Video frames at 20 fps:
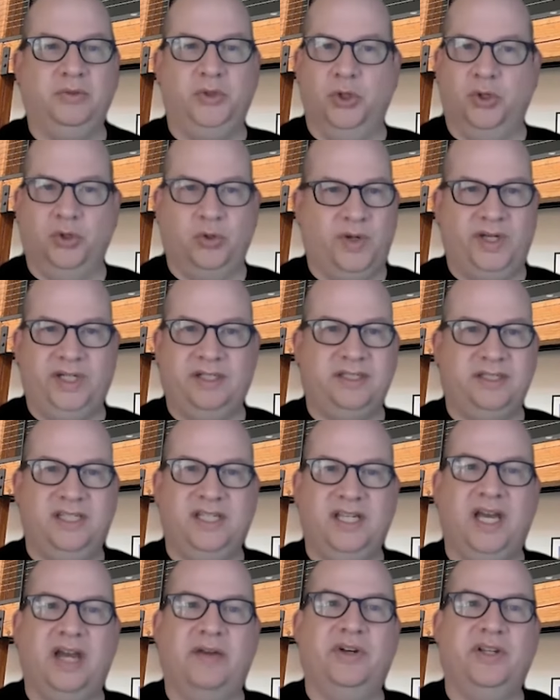You're going to
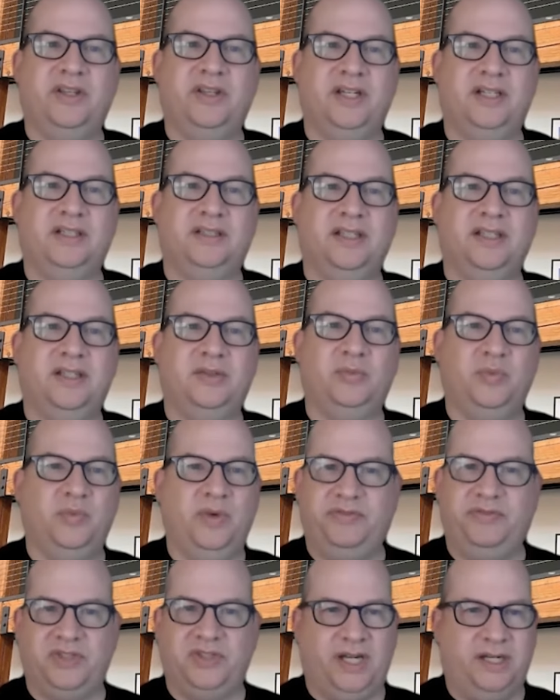see everything that
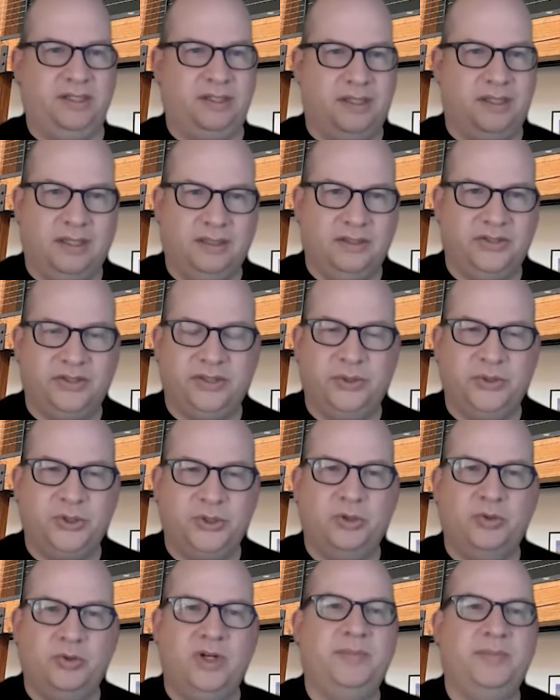we've signed a
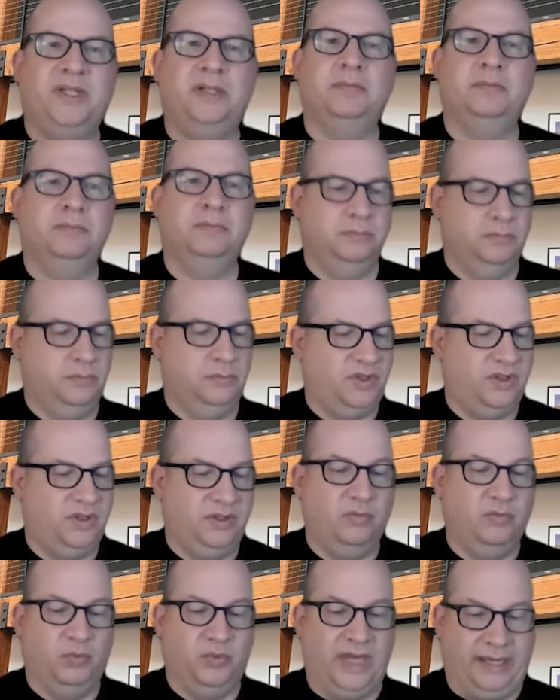non-disclosure agreement.
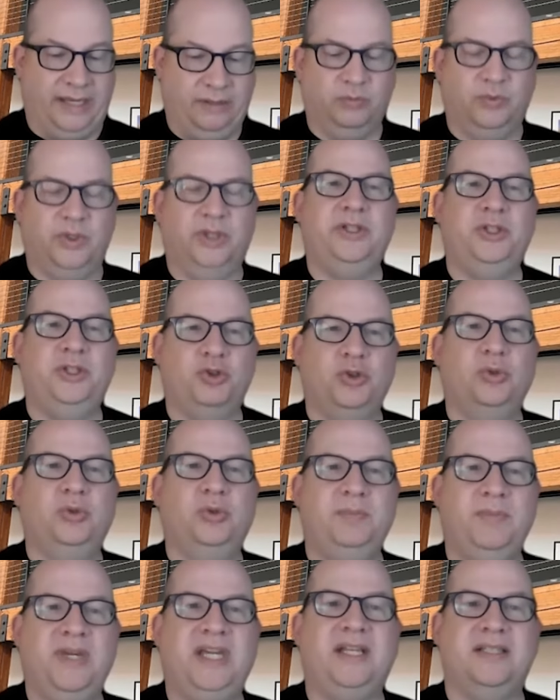That really
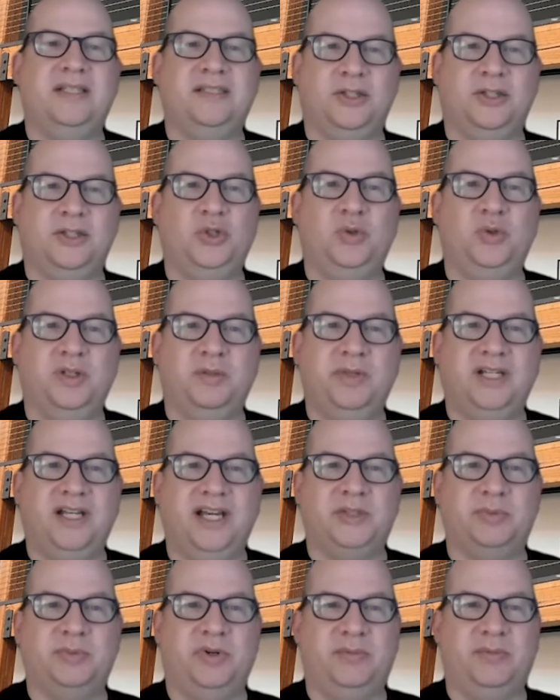truly means that you can be
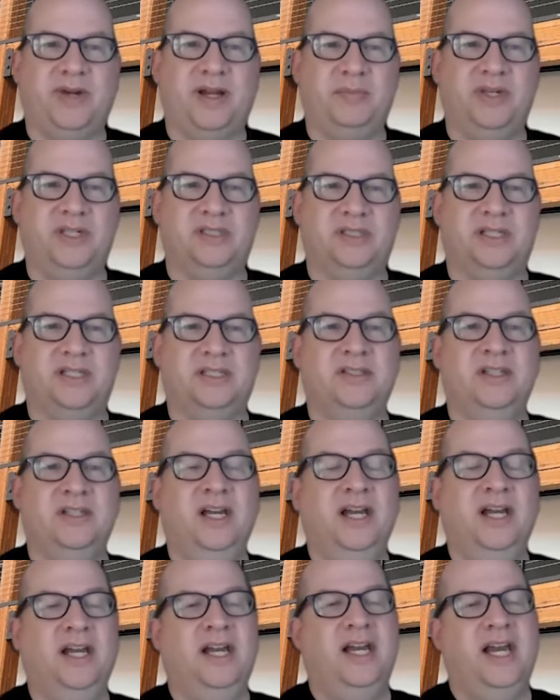an expert in my business.
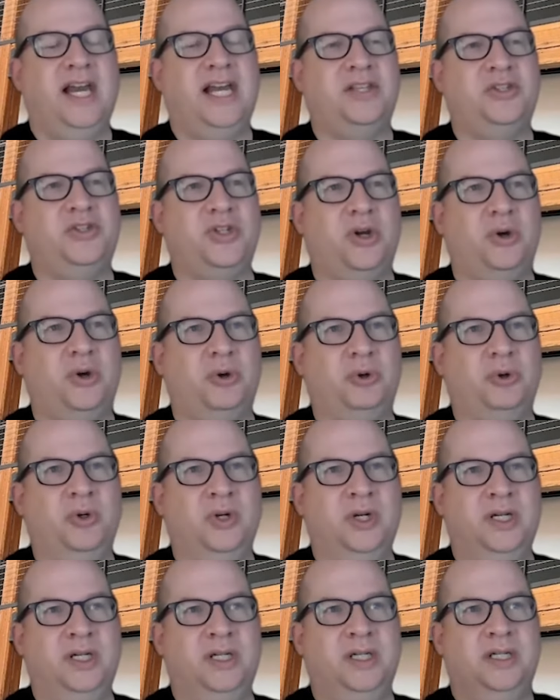And
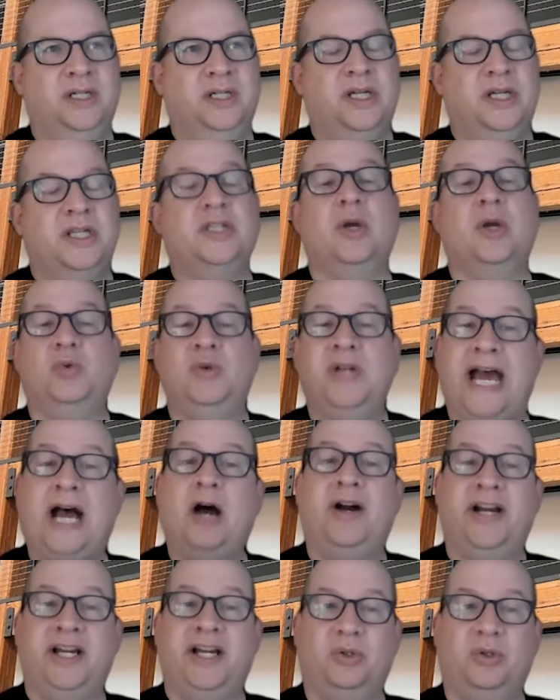so
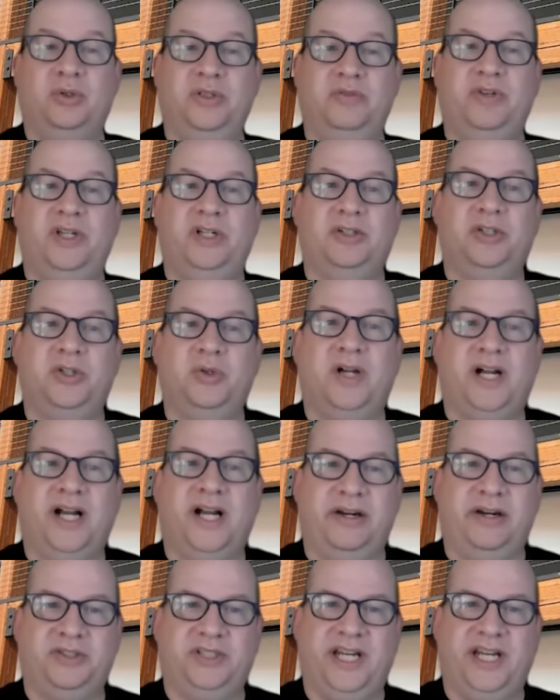now I hold the vendor to a
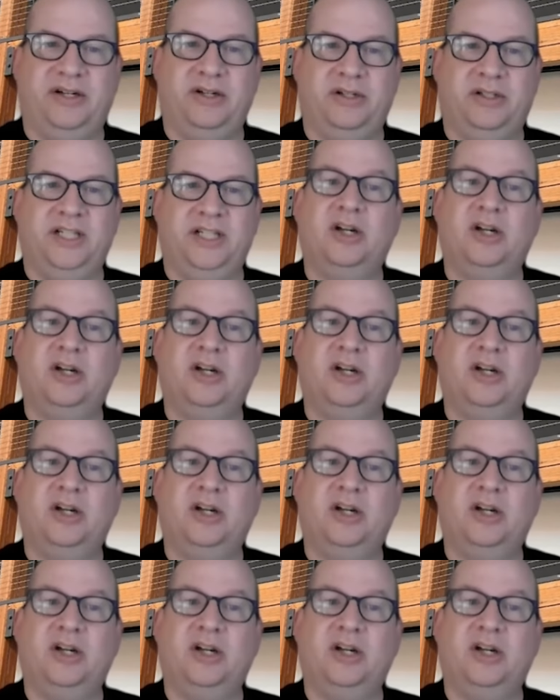higher standard.